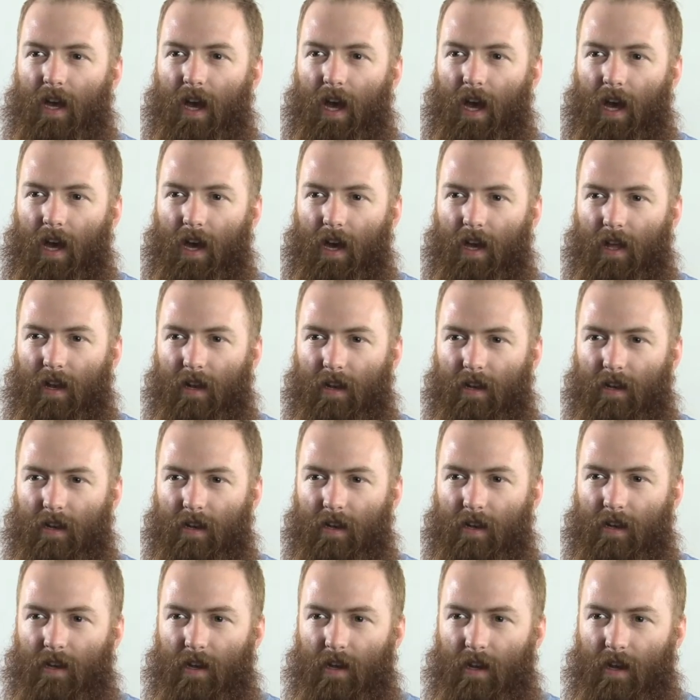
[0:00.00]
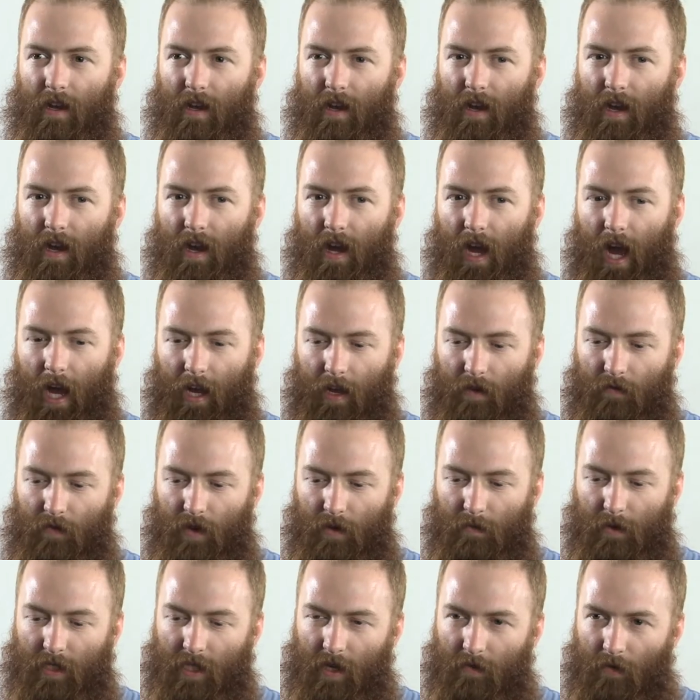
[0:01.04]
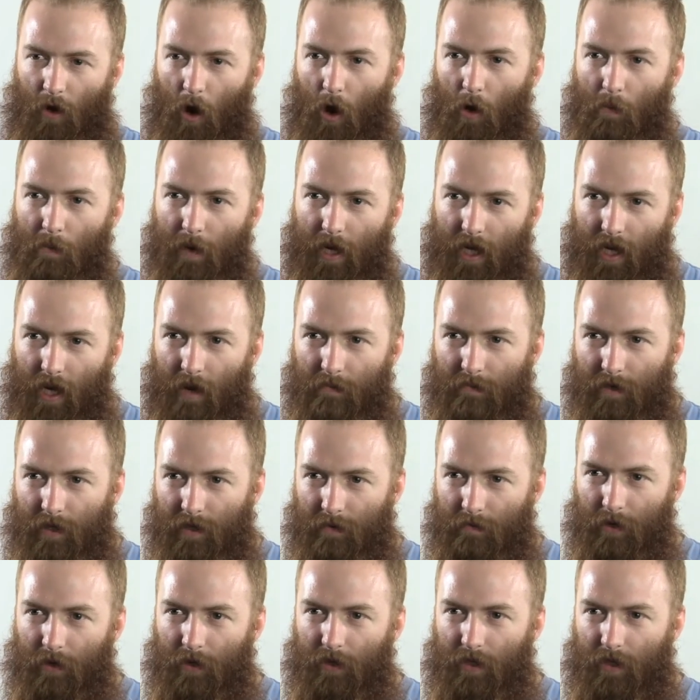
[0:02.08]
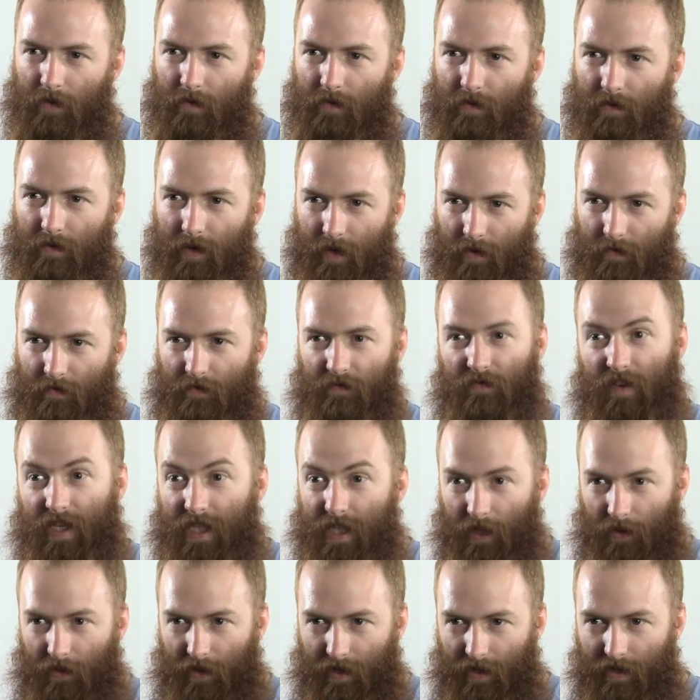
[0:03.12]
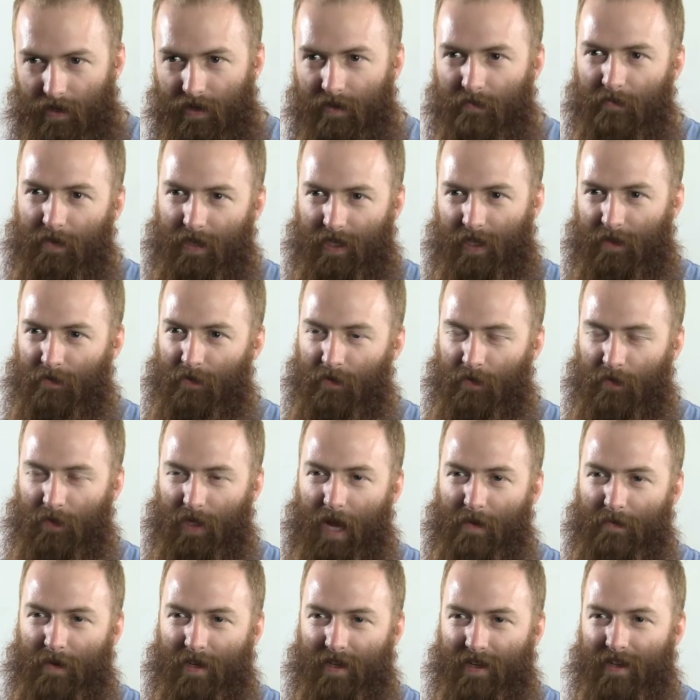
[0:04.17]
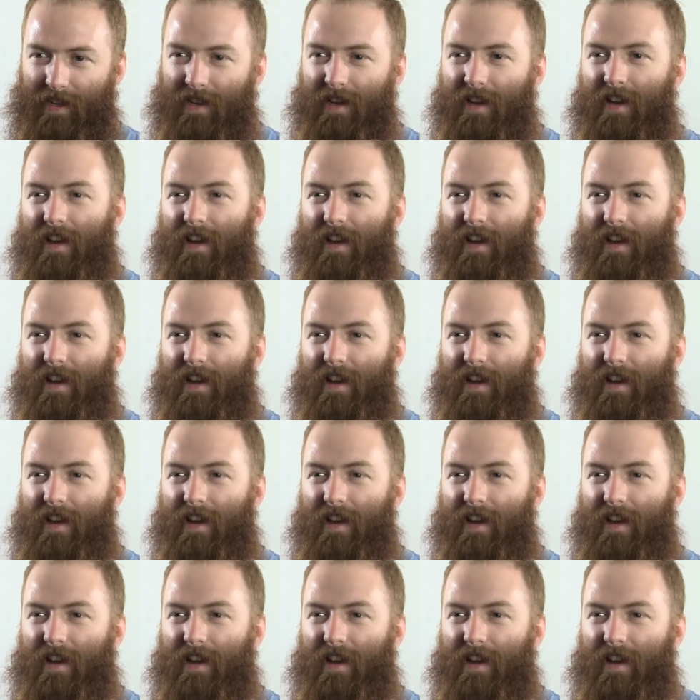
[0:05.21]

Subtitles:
and I could feel myself opening up to the person physically because that's what was happening.